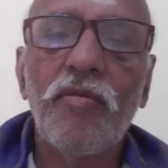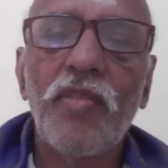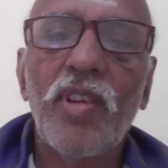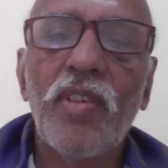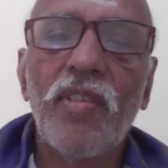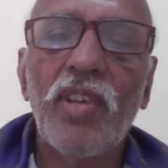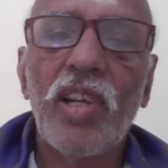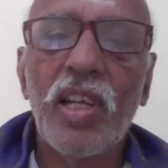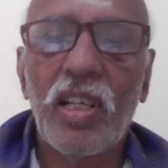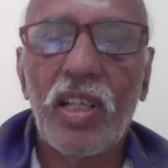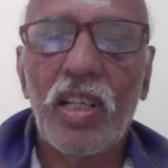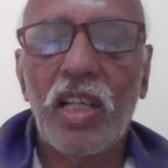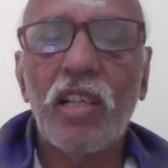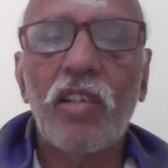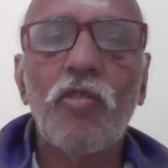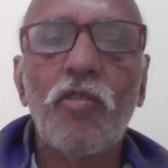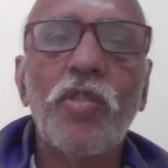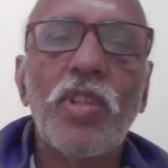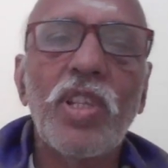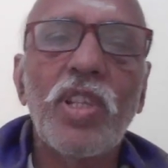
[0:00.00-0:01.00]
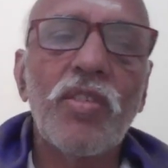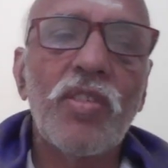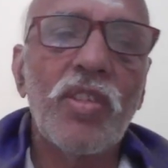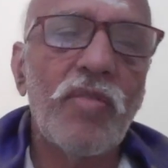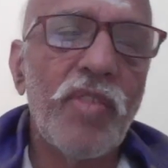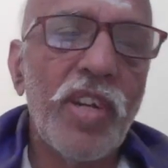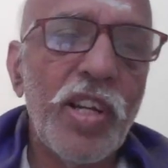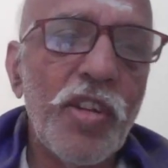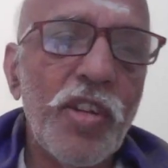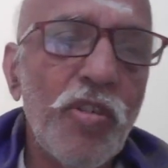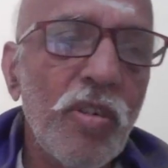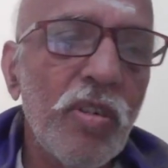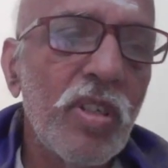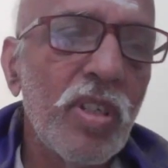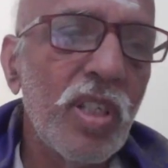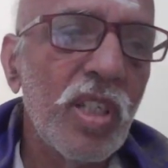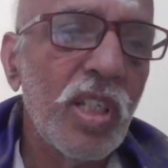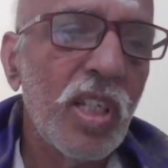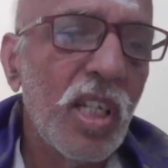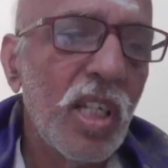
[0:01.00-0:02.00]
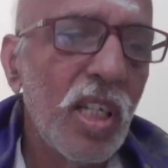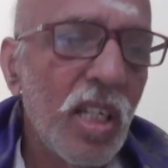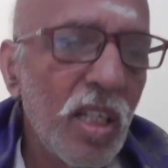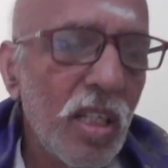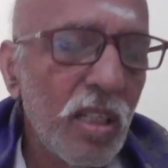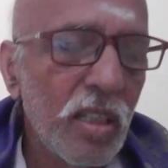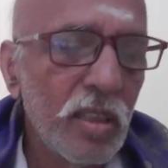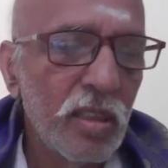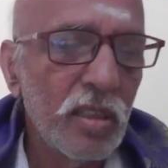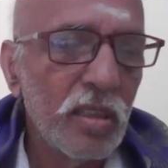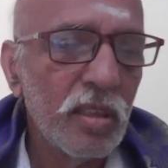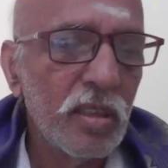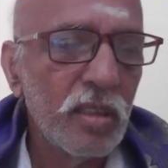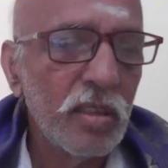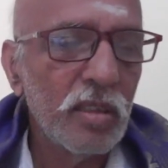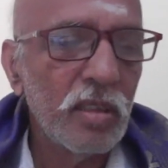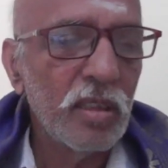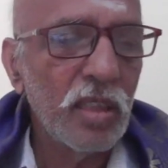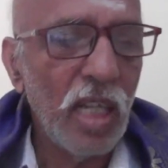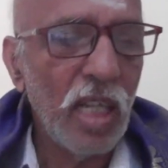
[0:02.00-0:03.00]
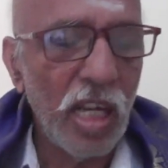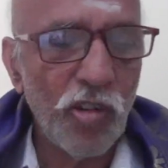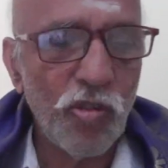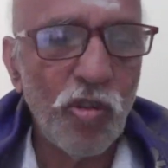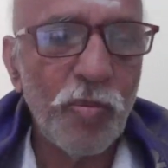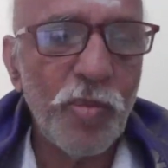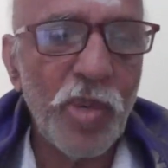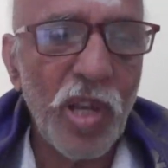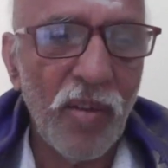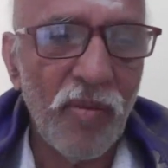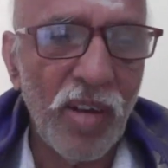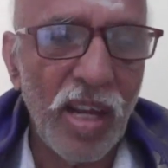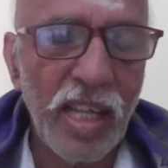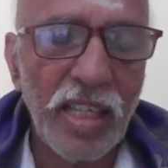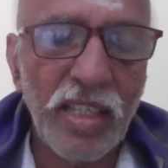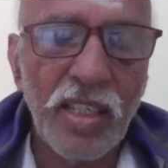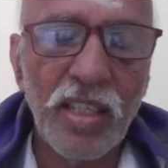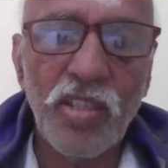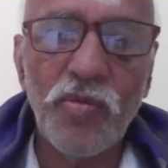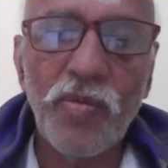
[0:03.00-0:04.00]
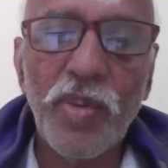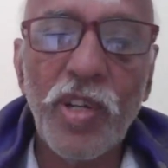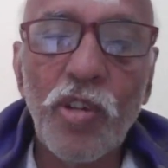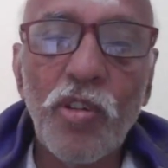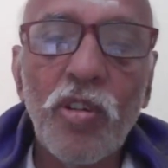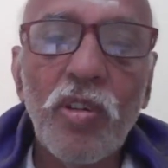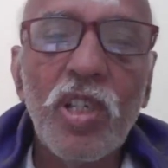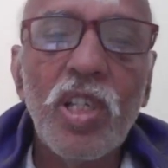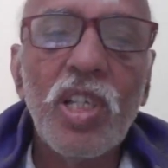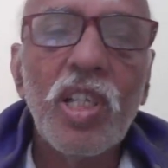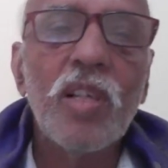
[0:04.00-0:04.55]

we will conclude this video. I hope you have liked this video.